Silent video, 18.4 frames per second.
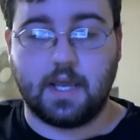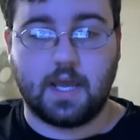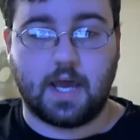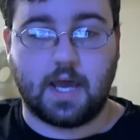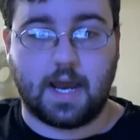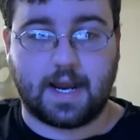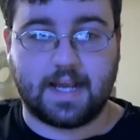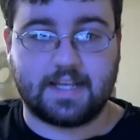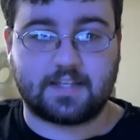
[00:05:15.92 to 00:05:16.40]

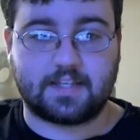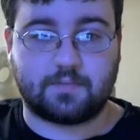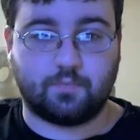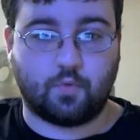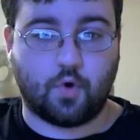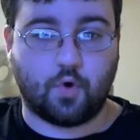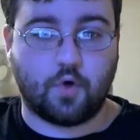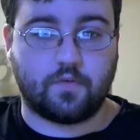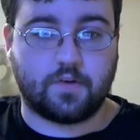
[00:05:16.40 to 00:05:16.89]
I guess
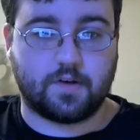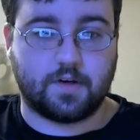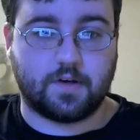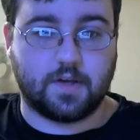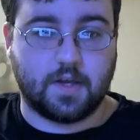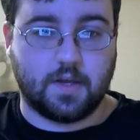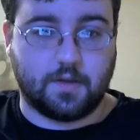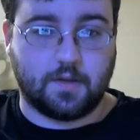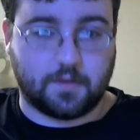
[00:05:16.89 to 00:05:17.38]
more of
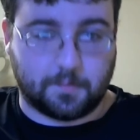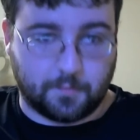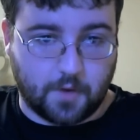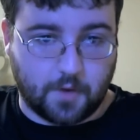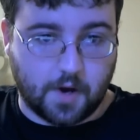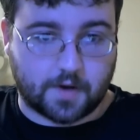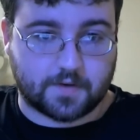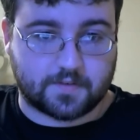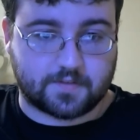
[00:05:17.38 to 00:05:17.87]
the
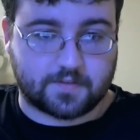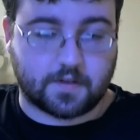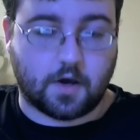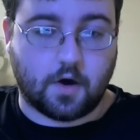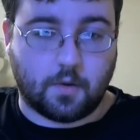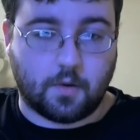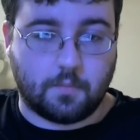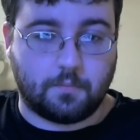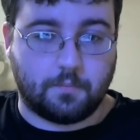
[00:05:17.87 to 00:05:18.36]
American
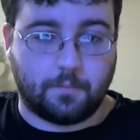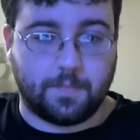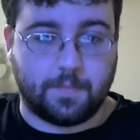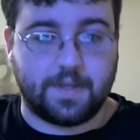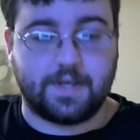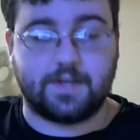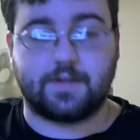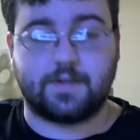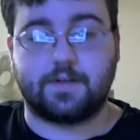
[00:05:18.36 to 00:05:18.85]
style
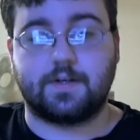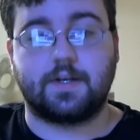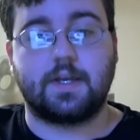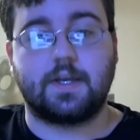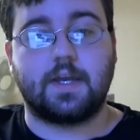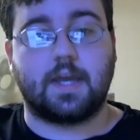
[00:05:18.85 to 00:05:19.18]
media